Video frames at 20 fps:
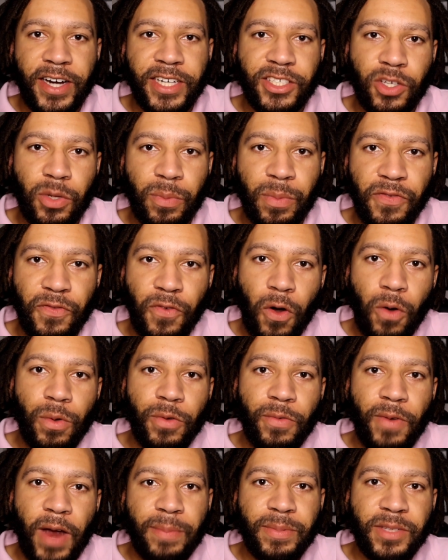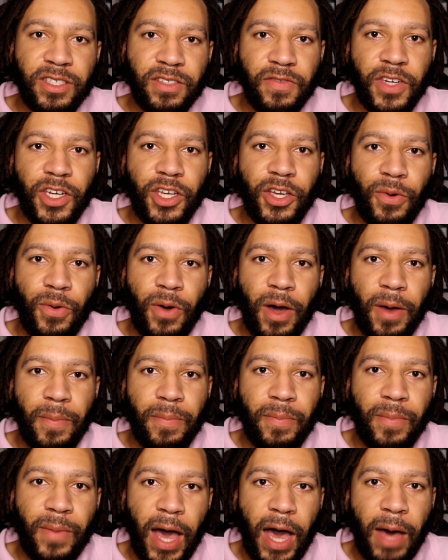so before we wrap this video up,
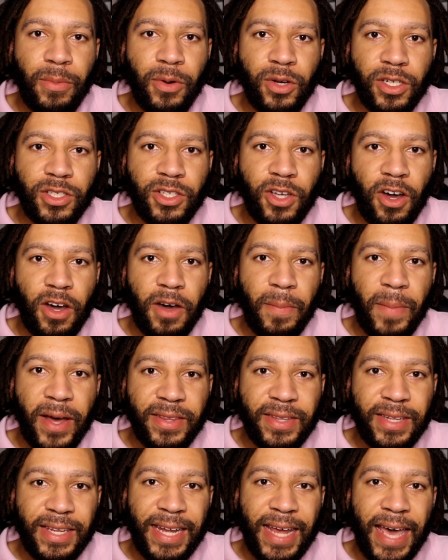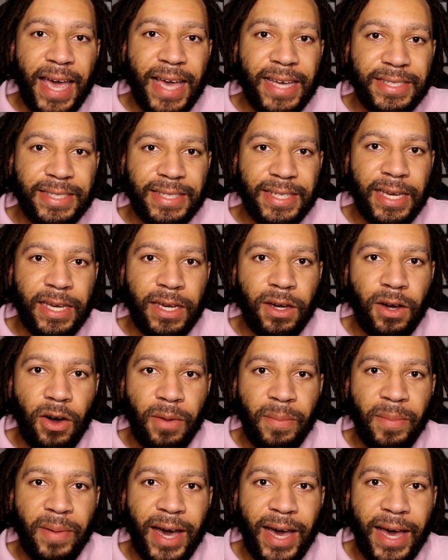I'm going to talk about the last thing
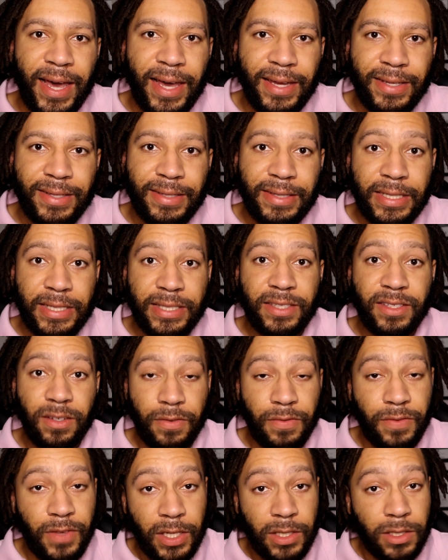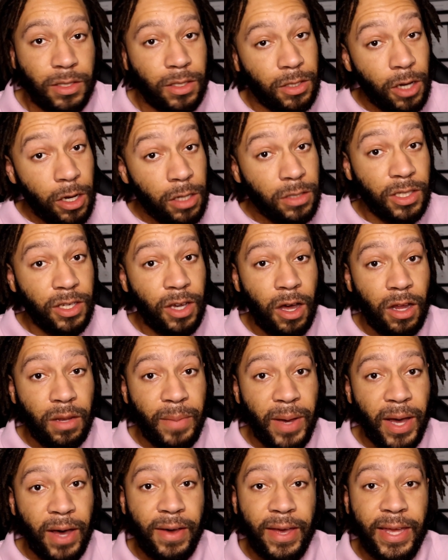on my list of things to talk to y'all
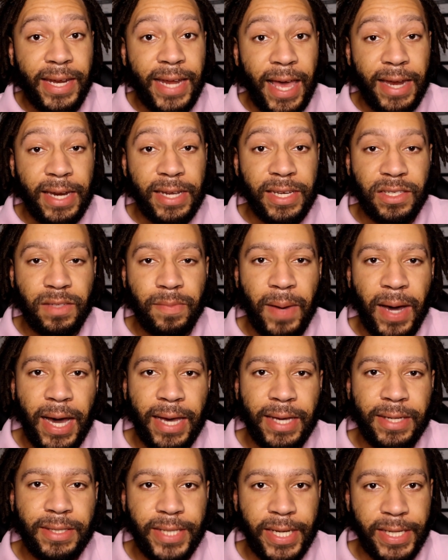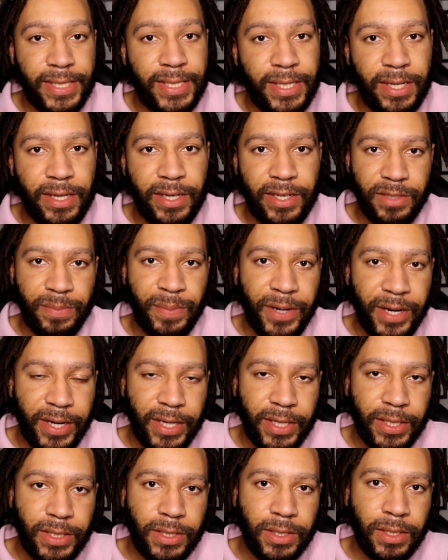about, and that is my testing
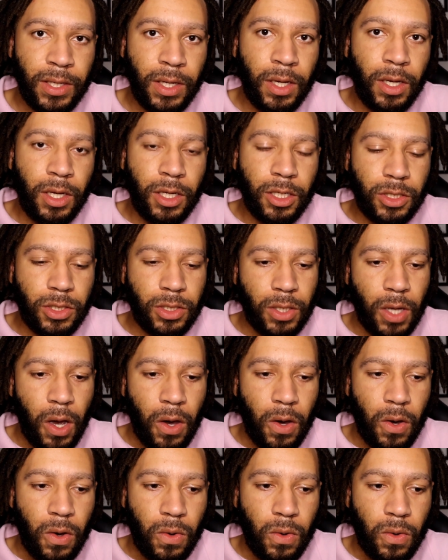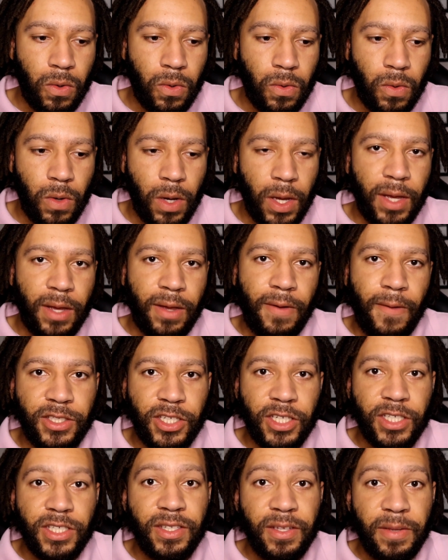experience. So
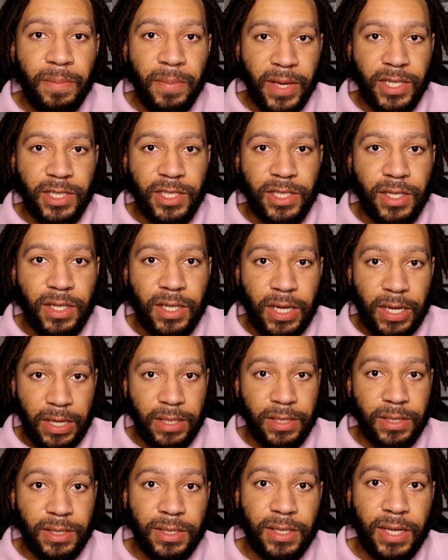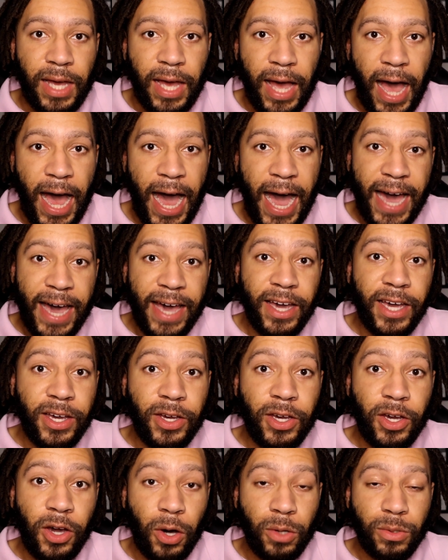just to mention this, I
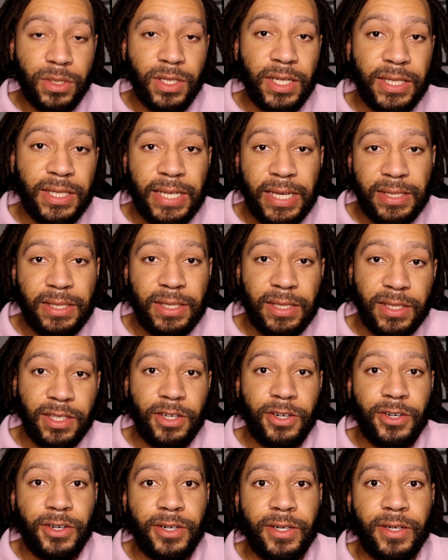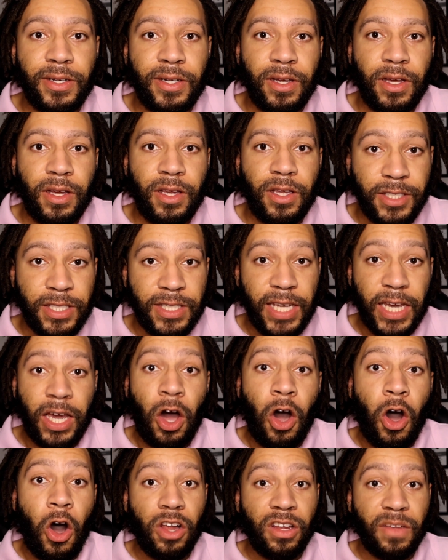go to the testing center to take
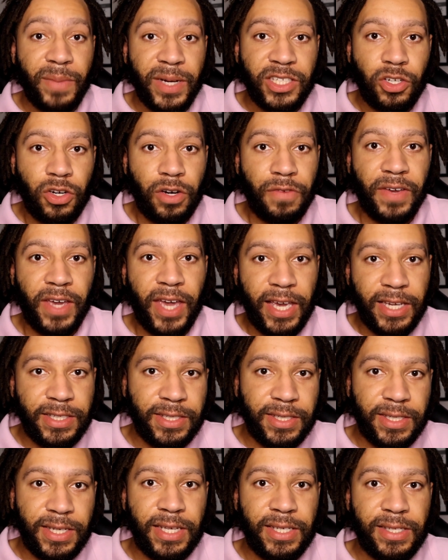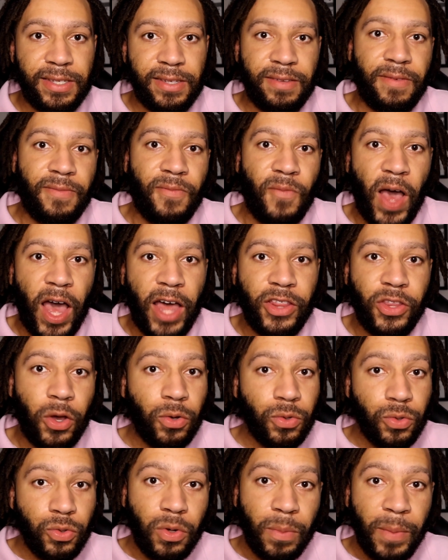all of my certification tests. I
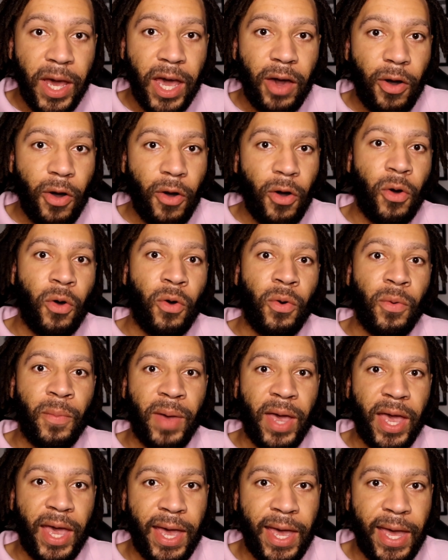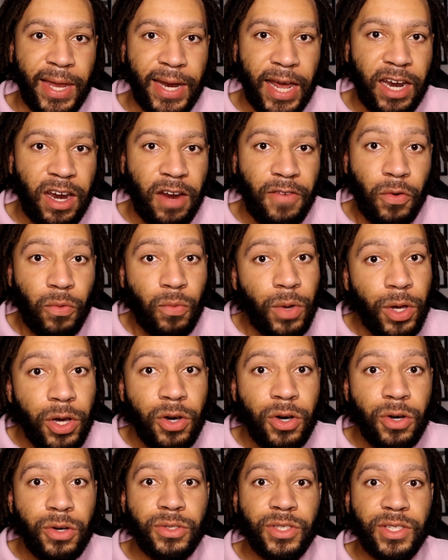don't do them at home, and I never
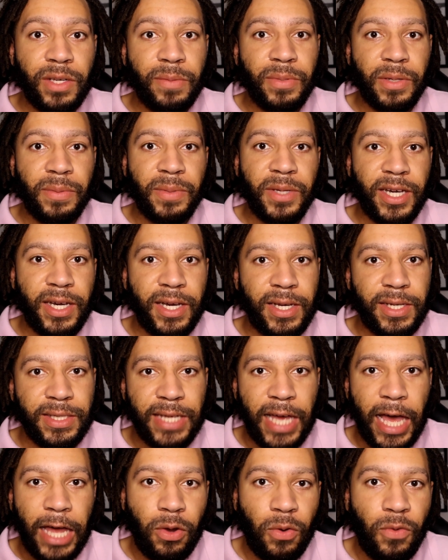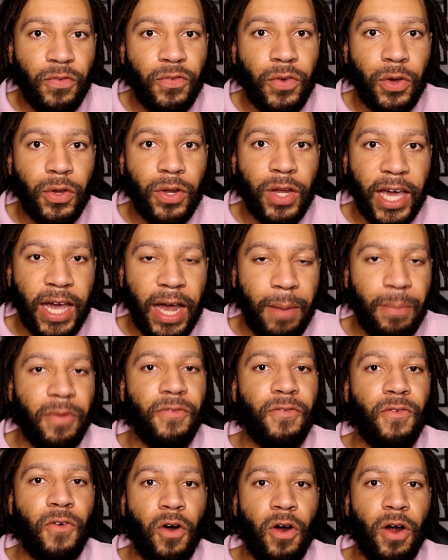will, simply because I don't feel like I
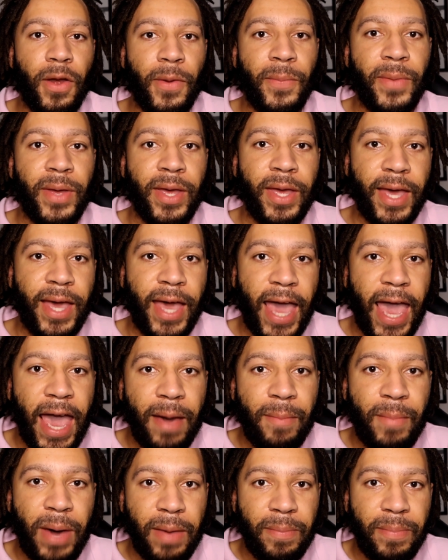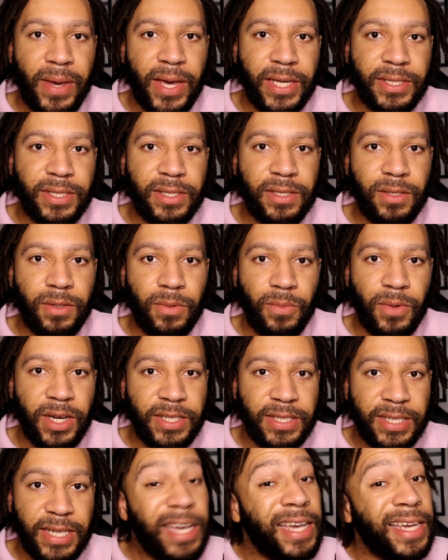perform at my best
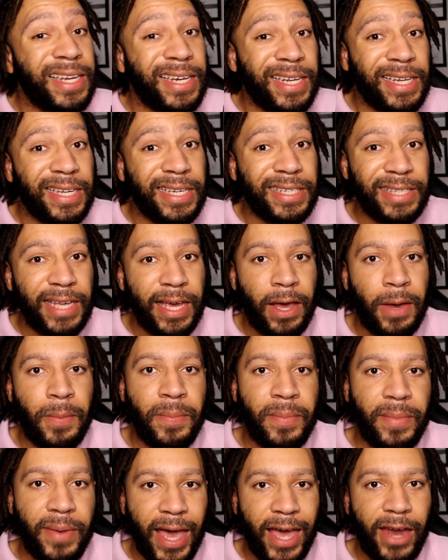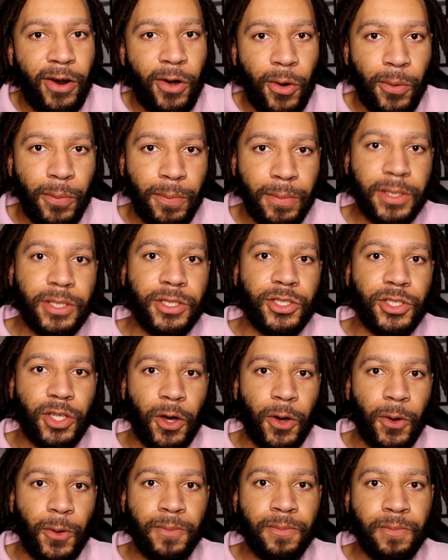when taking the exam at home.
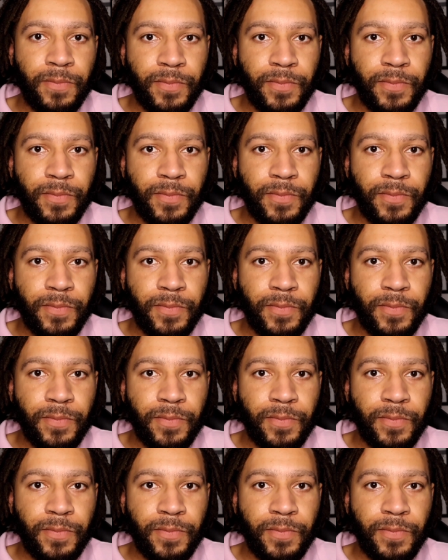So